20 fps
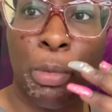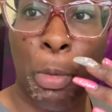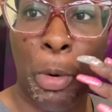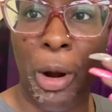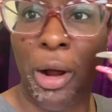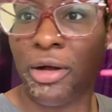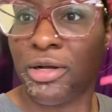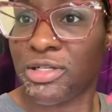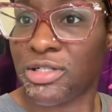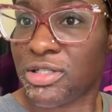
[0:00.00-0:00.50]

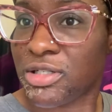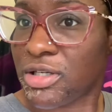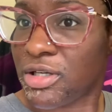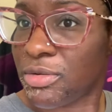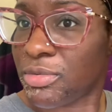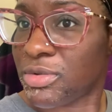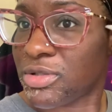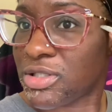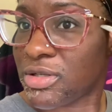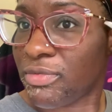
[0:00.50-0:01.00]
because it
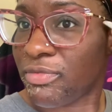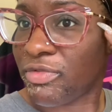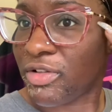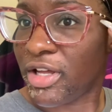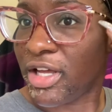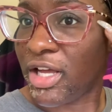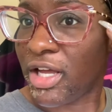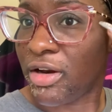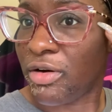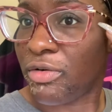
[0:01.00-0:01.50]
was some
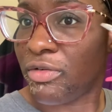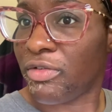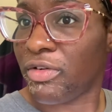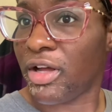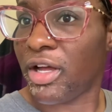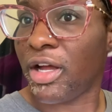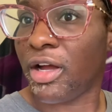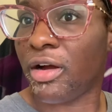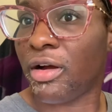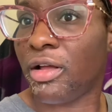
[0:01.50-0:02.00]
flaking over
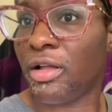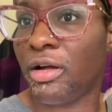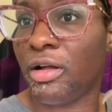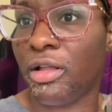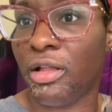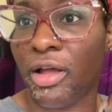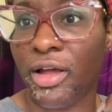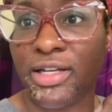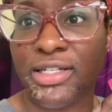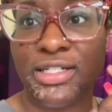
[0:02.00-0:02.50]
here
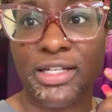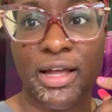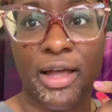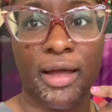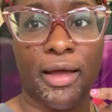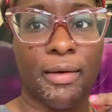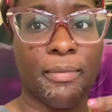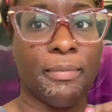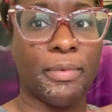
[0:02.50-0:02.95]
last night.